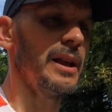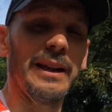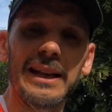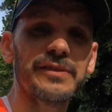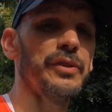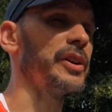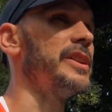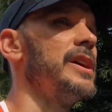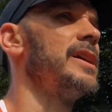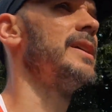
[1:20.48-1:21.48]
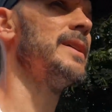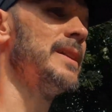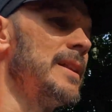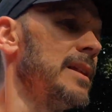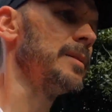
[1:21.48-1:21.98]
Legs feel good,
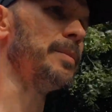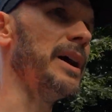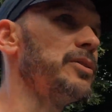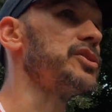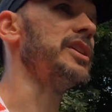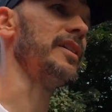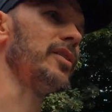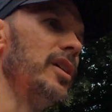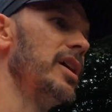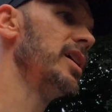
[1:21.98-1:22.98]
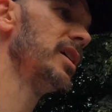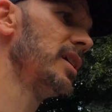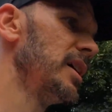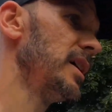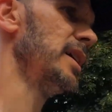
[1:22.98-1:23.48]
but I also know I've got
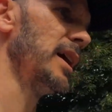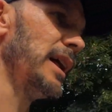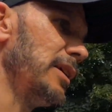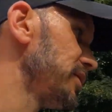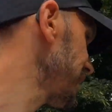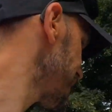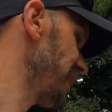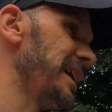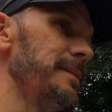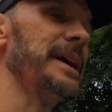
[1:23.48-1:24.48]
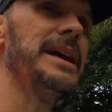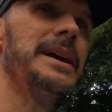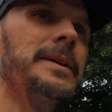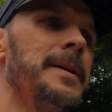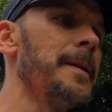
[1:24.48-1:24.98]
a little distance ahead of me.
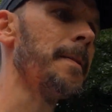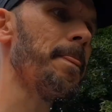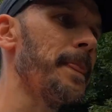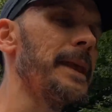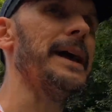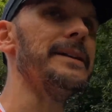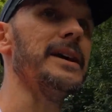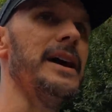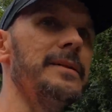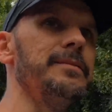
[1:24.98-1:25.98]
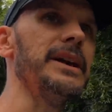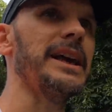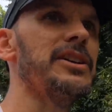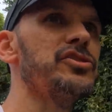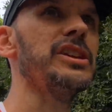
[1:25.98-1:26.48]
And in
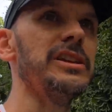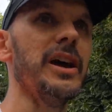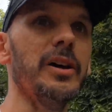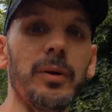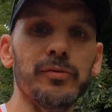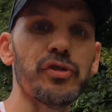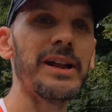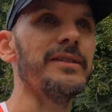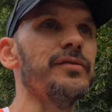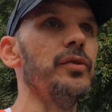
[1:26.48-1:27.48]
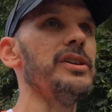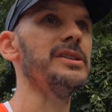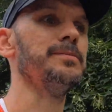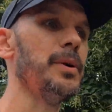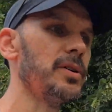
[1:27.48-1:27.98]
case you didn't know, what I'm training for is
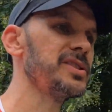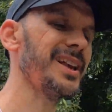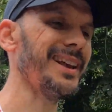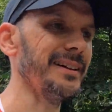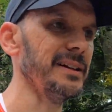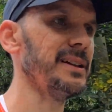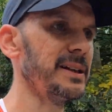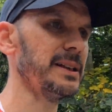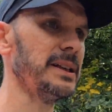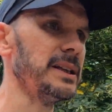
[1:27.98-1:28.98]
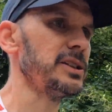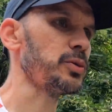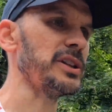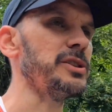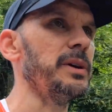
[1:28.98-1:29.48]
a Box Hill
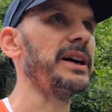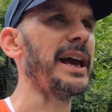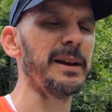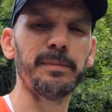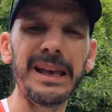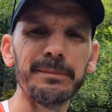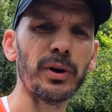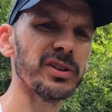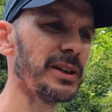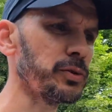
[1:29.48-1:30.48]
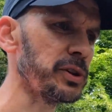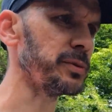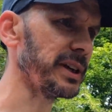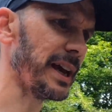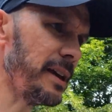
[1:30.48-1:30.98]
21k, beat Box Hill
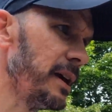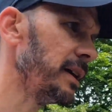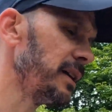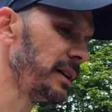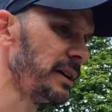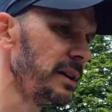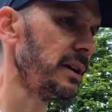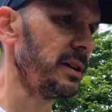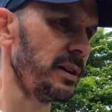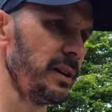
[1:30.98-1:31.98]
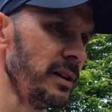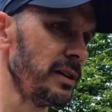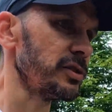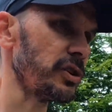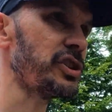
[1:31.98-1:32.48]
21k.
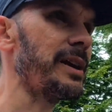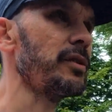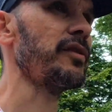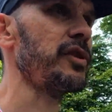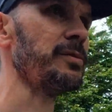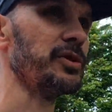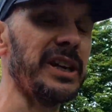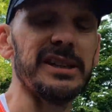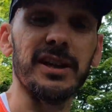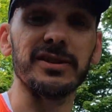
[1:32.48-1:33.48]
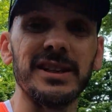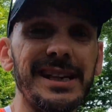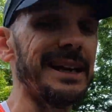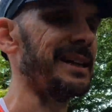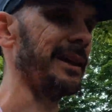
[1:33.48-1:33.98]
So I'll share with you a few more details in a
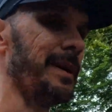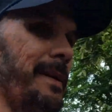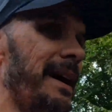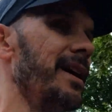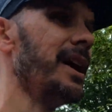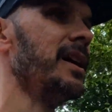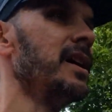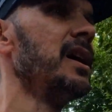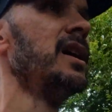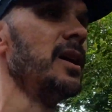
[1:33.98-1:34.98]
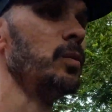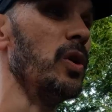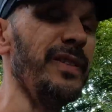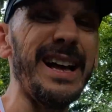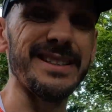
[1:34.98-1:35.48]
second, a little bit about
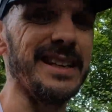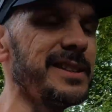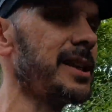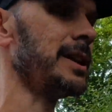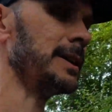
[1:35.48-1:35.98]
what that is.